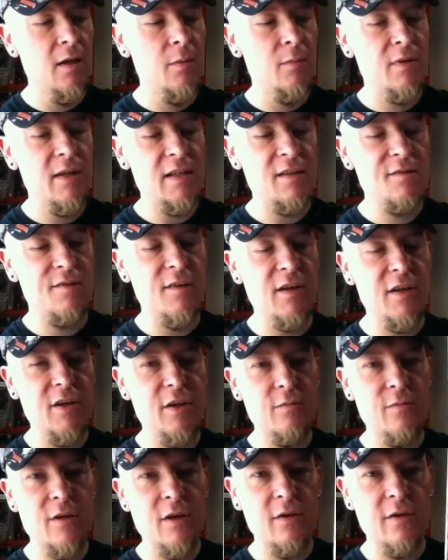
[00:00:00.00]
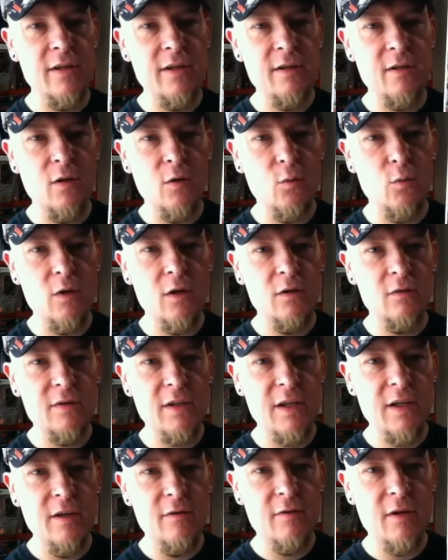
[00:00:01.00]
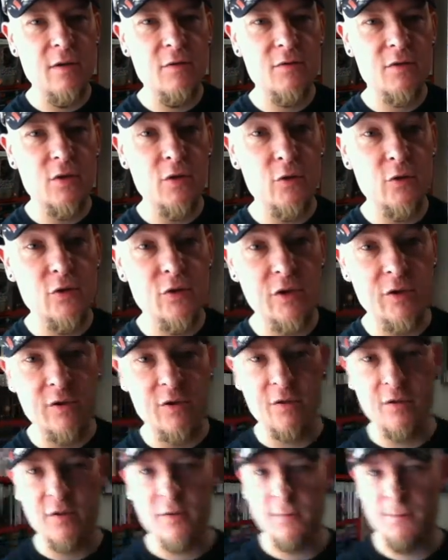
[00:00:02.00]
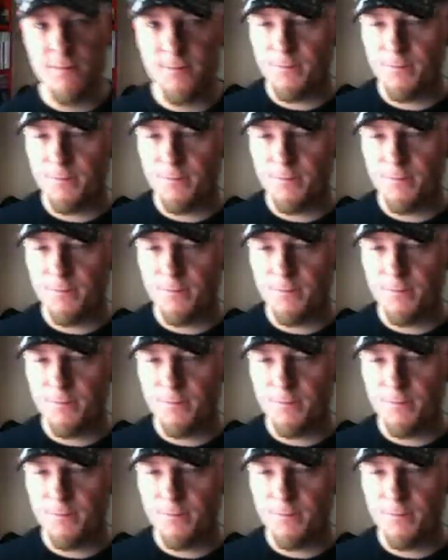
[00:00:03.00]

But that's Volume 9, World Heroes Gorgeous.